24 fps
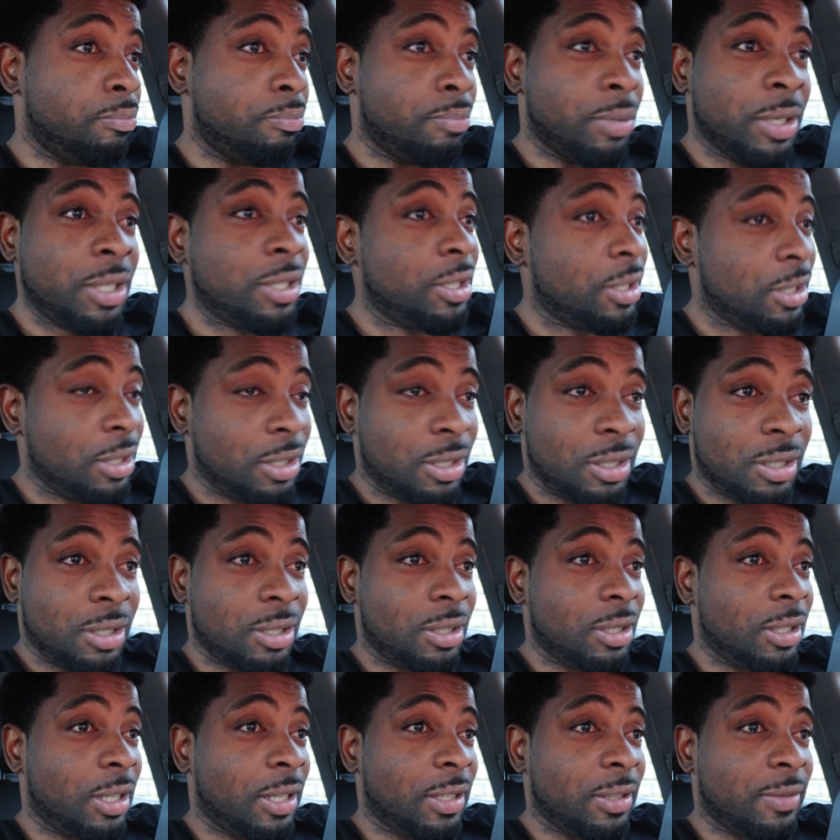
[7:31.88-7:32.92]
business
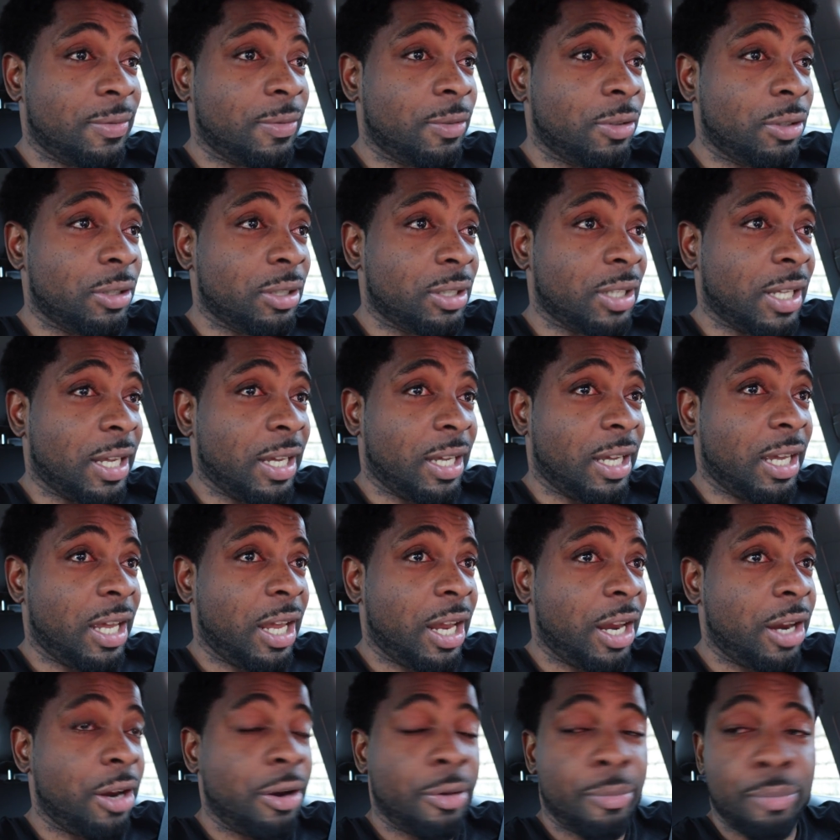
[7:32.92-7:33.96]
as far as, like,
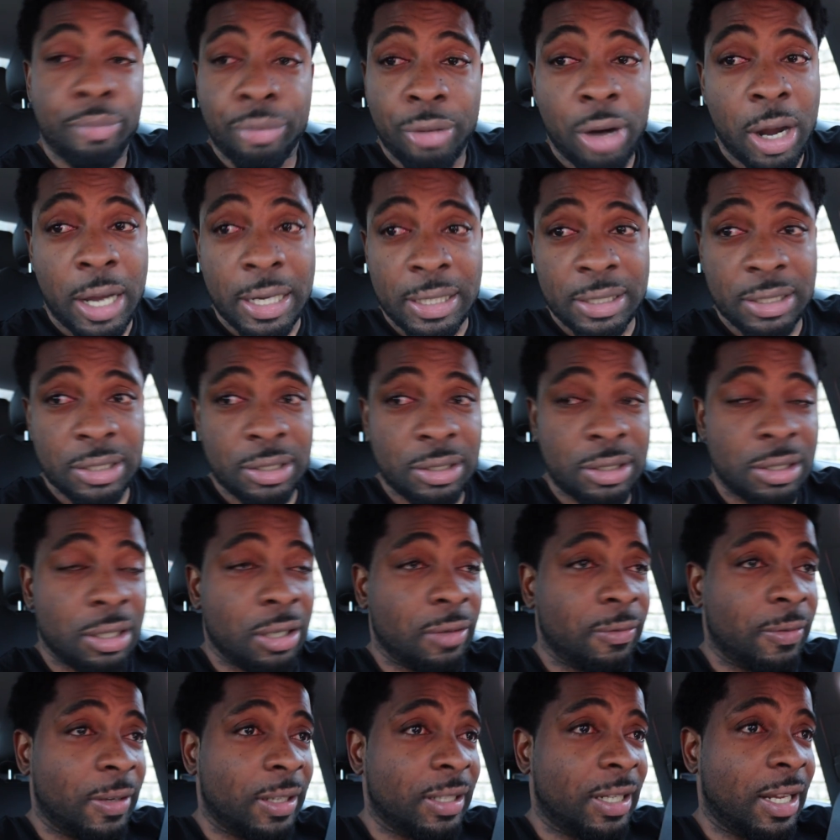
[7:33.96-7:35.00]
hair products and
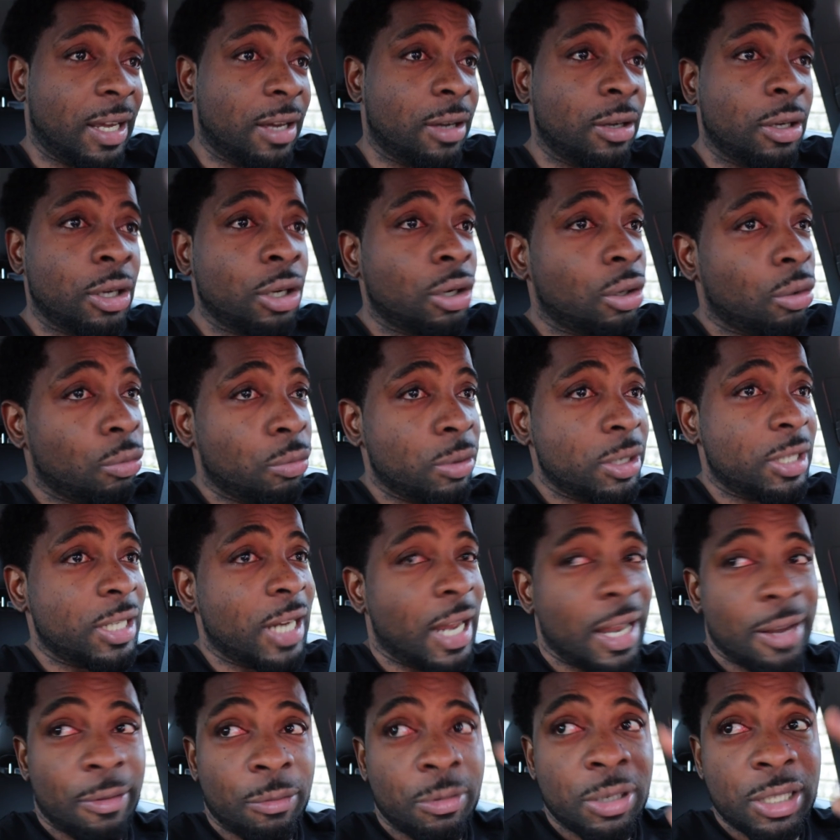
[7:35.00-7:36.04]
stuff like that, which
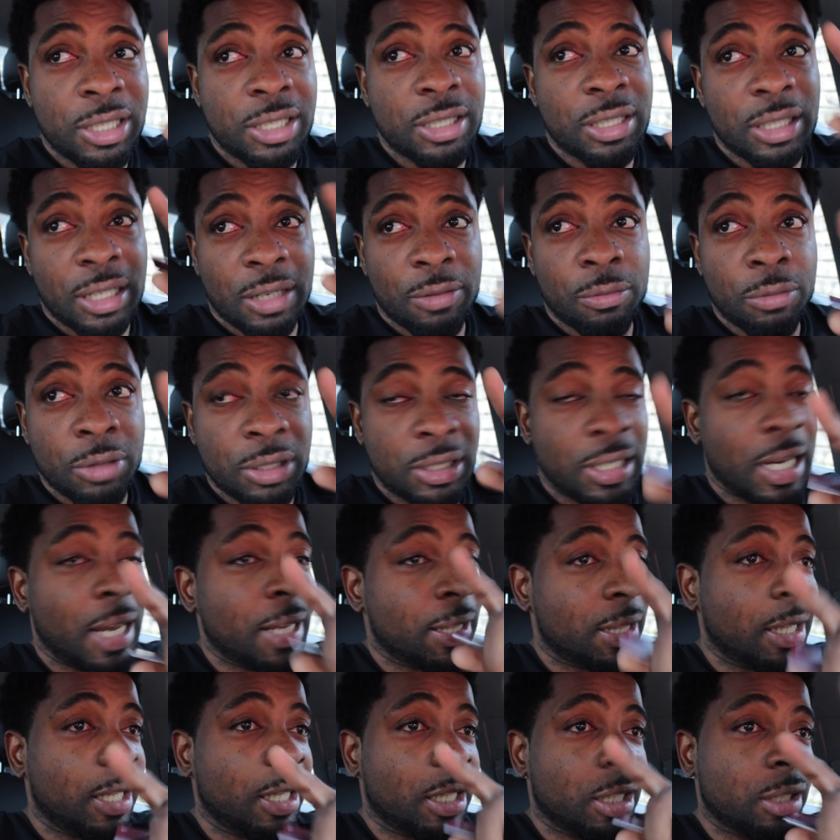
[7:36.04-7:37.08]
I
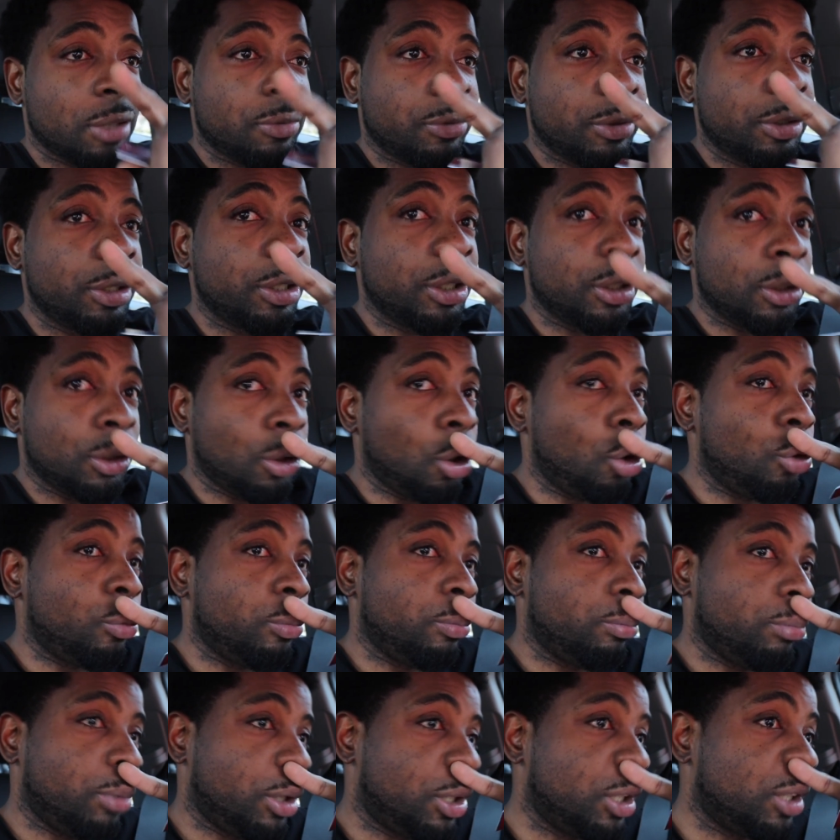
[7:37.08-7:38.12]
think is really dope,
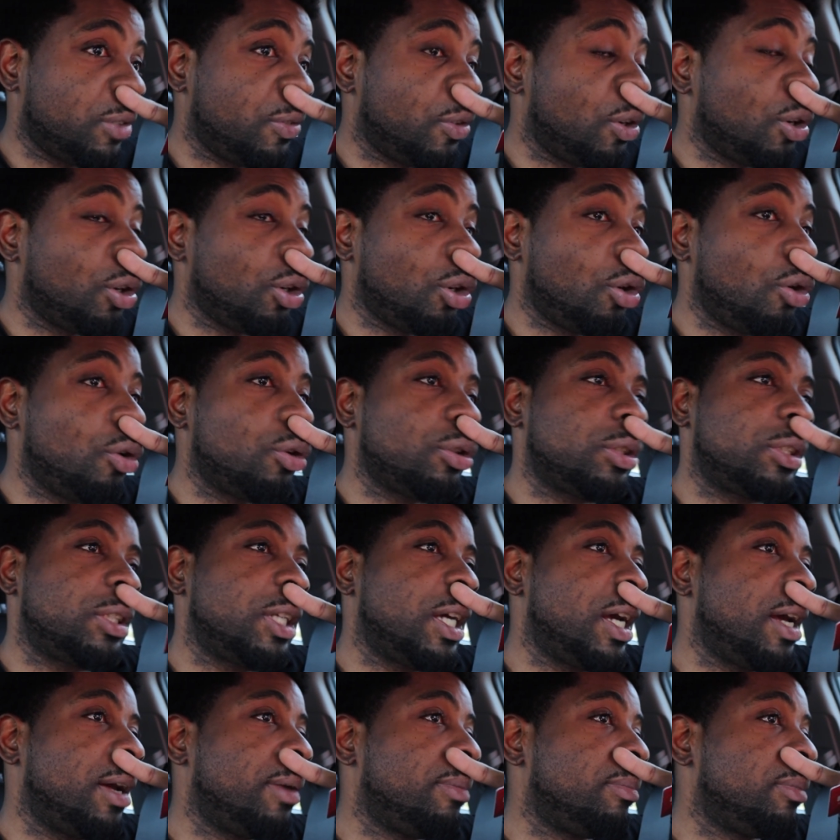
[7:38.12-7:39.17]
because for a long
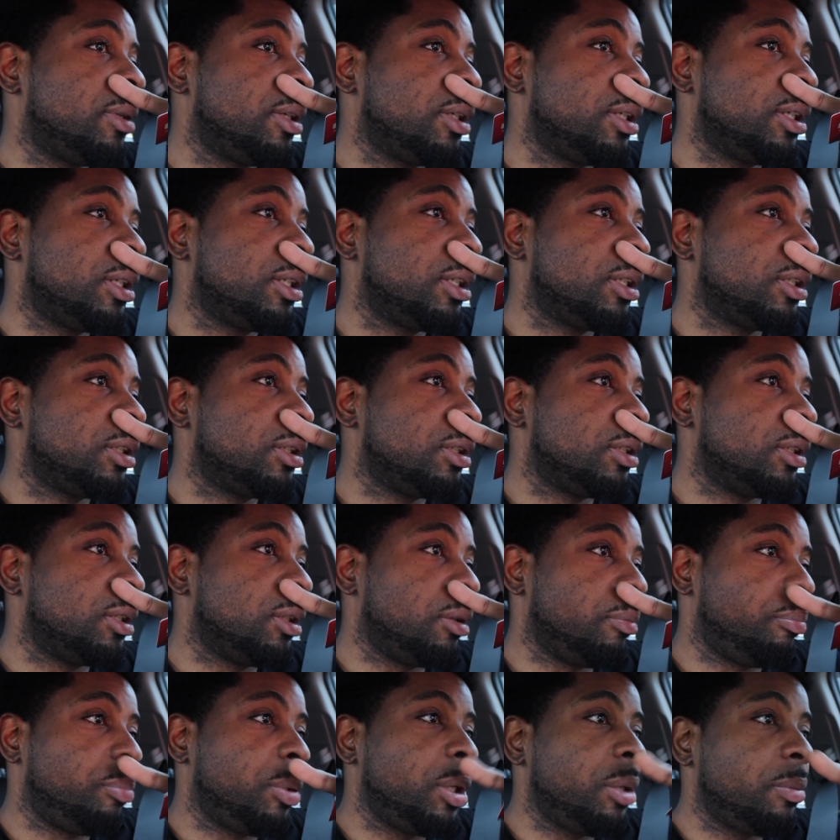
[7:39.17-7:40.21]
time,
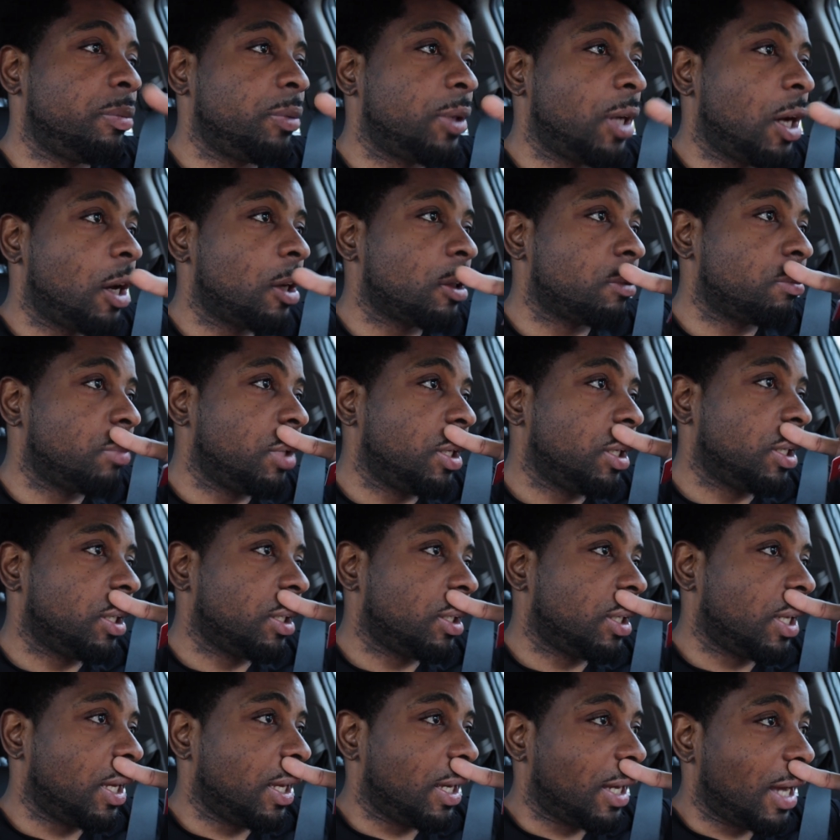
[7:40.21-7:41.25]
the people that was
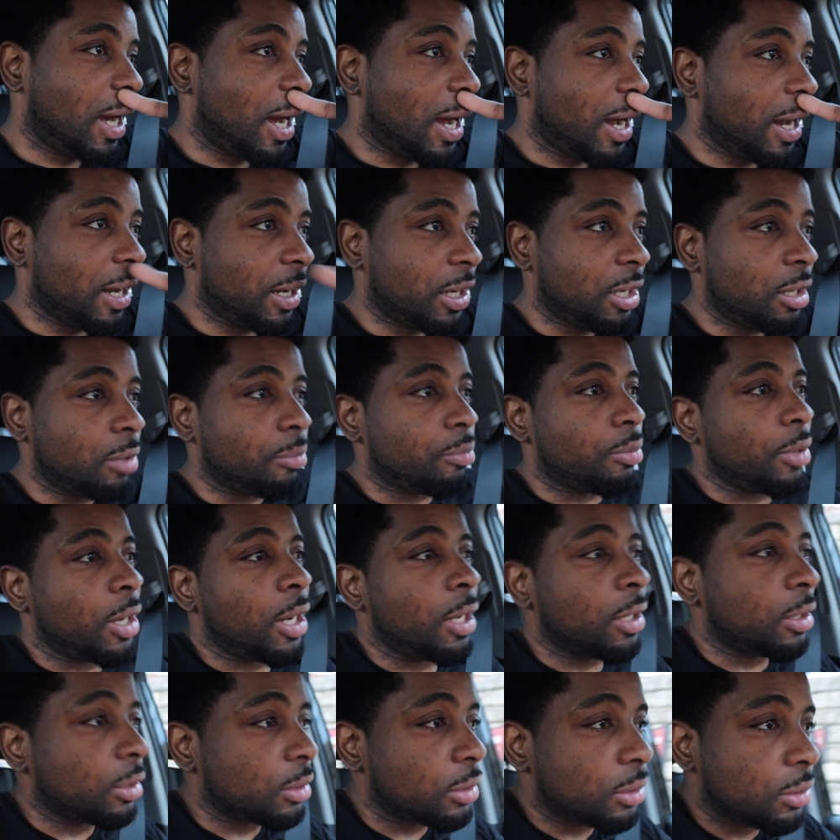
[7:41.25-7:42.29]
making, like, our hair
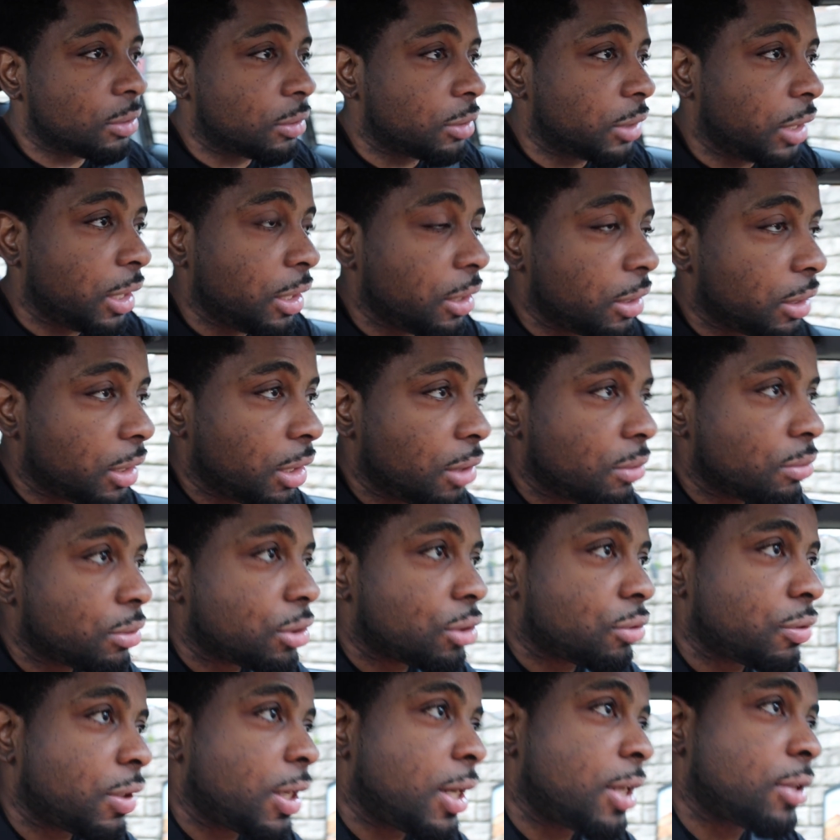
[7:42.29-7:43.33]
products, they was
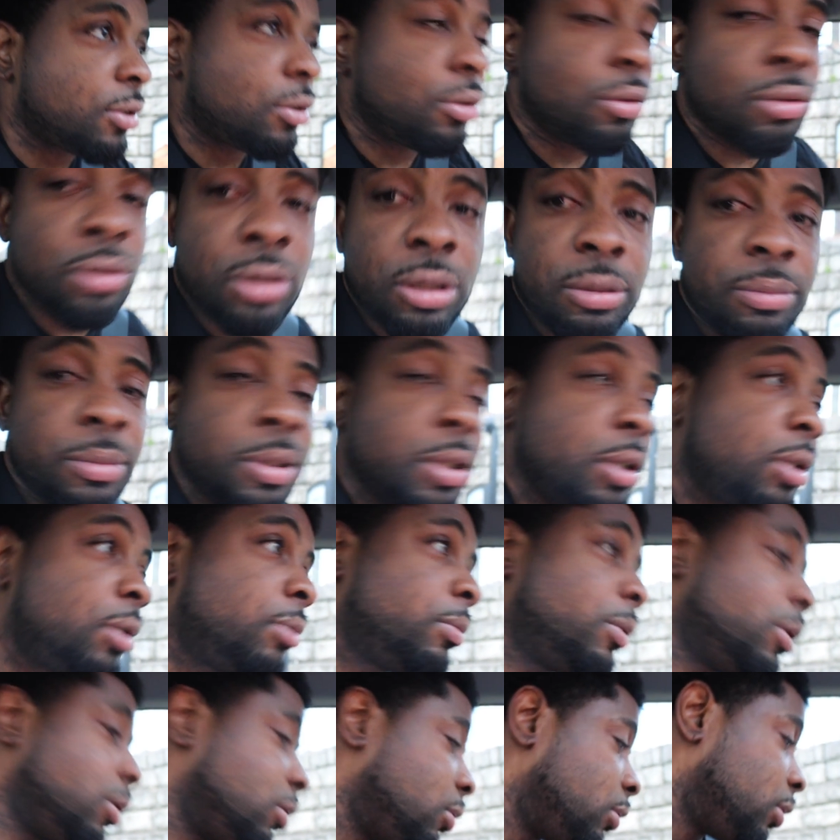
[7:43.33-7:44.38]
trash. Hold on, let me
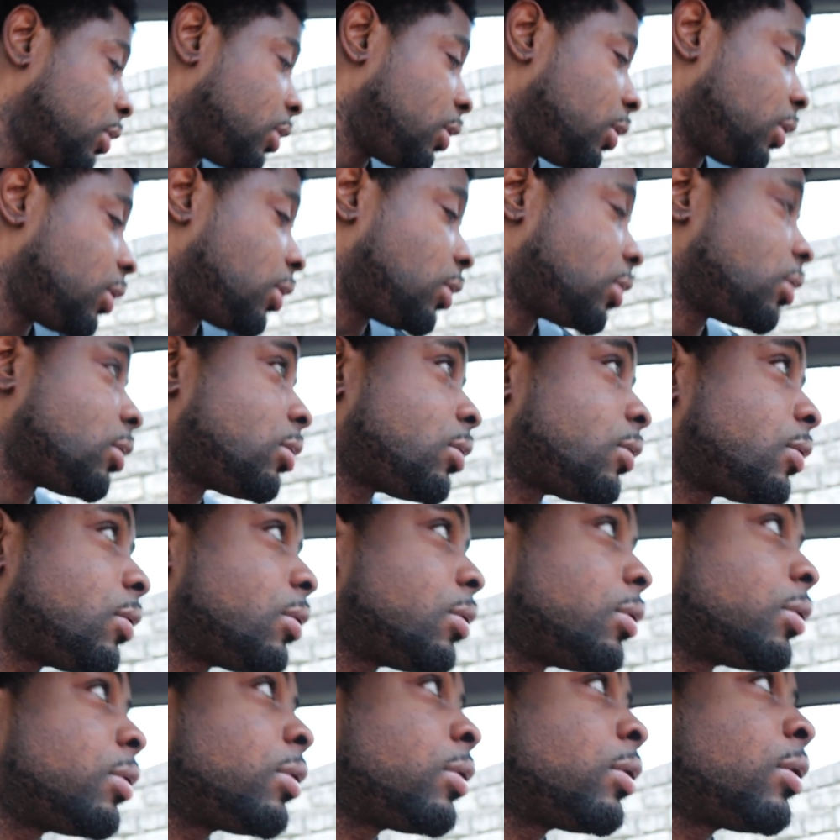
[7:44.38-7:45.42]
go ahead and get this
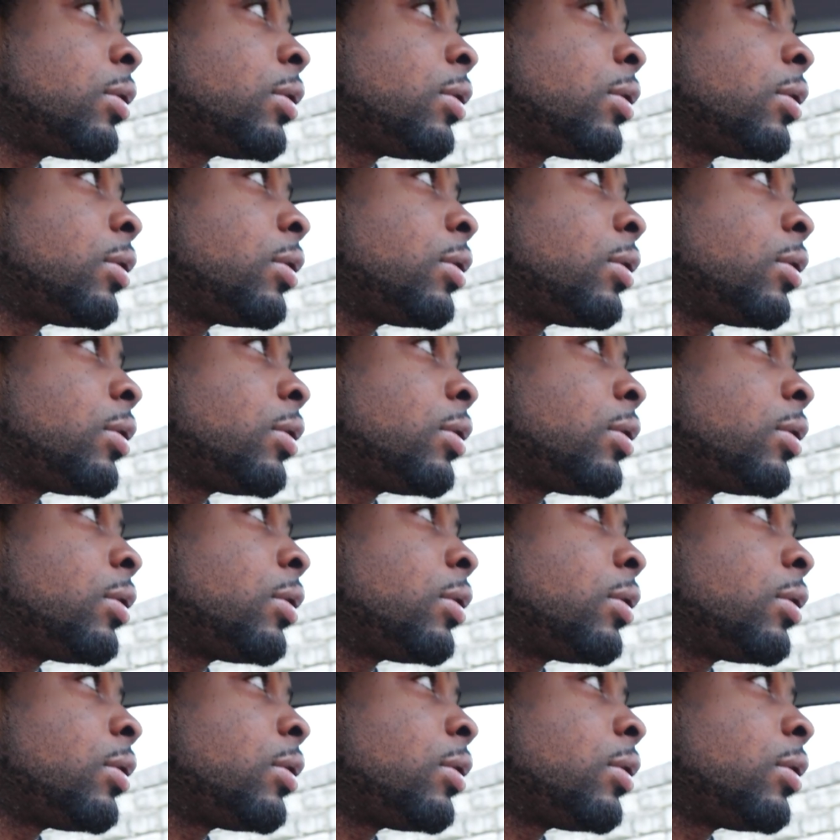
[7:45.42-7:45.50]
food.